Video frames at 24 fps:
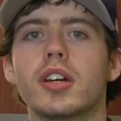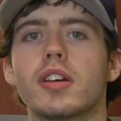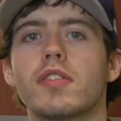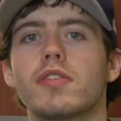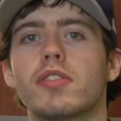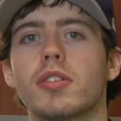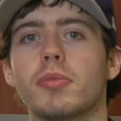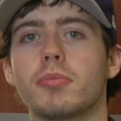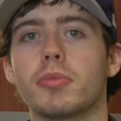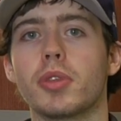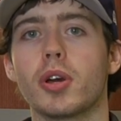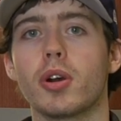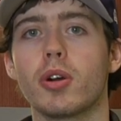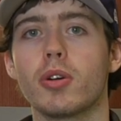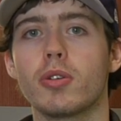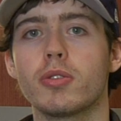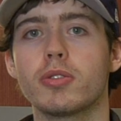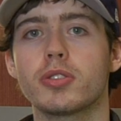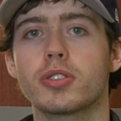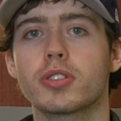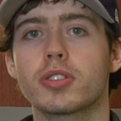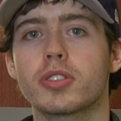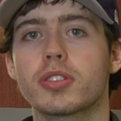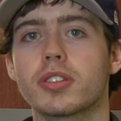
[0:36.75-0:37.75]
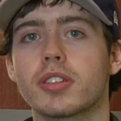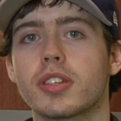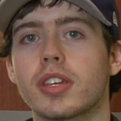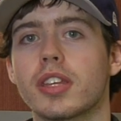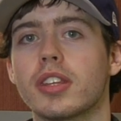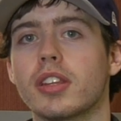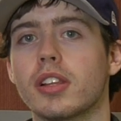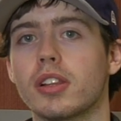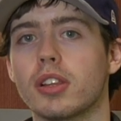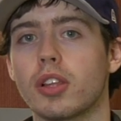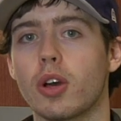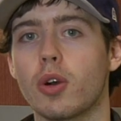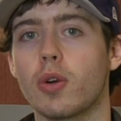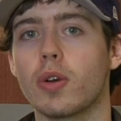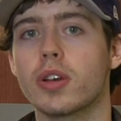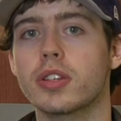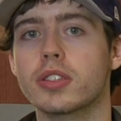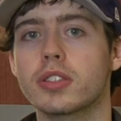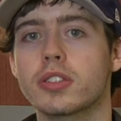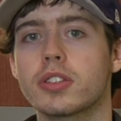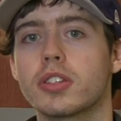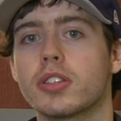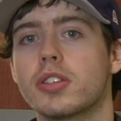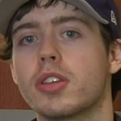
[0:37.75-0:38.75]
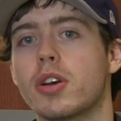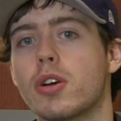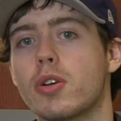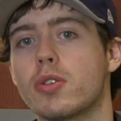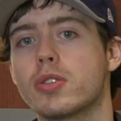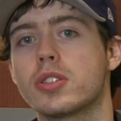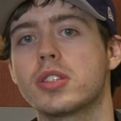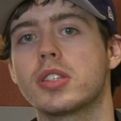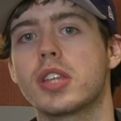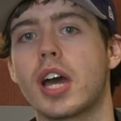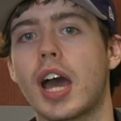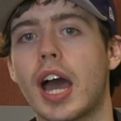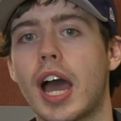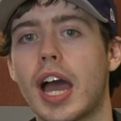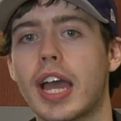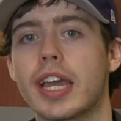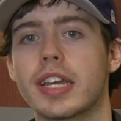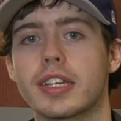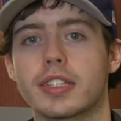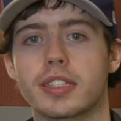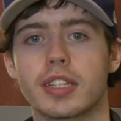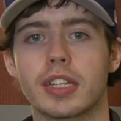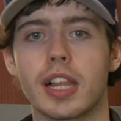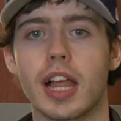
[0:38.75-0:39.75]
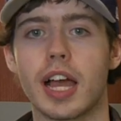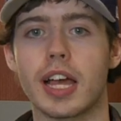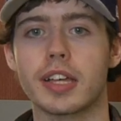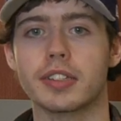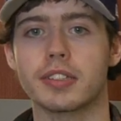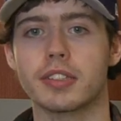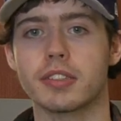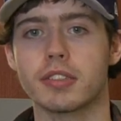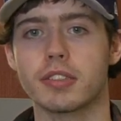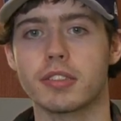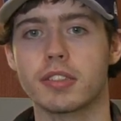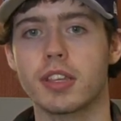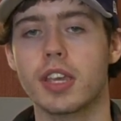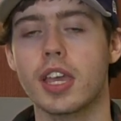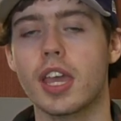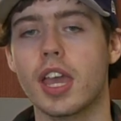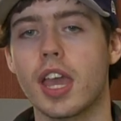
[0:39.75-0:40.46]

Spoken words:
from those in the lowest to those in the highest classes.